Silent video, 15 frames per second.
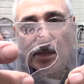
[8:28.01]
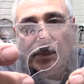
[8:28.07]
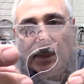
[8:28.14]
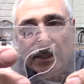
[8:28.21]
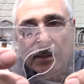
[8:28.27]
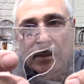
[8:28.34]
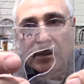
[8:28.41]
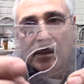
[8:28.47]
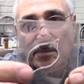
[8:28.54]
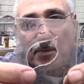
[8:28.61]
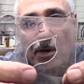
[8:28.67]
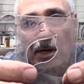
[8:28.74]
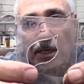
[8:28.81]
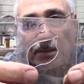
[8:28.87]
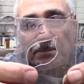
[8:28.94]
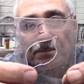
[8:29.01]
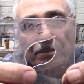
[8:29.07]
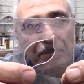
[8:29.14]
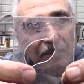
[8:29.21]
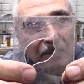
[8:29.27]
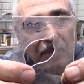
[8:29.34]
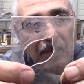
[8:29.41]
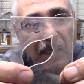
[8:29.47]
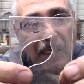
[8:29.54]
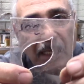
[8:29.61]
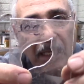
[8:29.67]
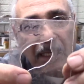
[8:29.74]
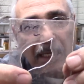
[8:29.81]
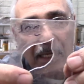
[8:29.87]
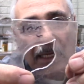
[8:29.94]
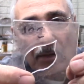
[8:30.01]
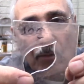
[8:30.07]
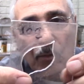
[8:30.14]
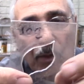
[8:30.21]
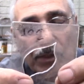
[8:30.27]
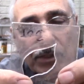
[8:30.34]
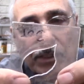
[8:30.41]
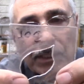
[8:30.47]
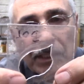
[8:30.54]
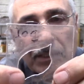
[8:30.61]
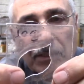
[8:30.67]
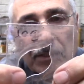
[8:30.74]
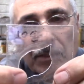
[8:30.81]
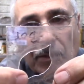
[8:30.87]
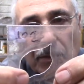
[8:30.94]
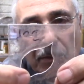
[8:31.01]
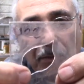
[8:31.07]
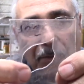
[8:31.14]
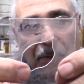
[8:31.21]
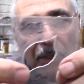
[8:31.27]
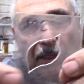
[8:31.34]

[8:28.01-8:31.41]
and on the bottom. And what you need to do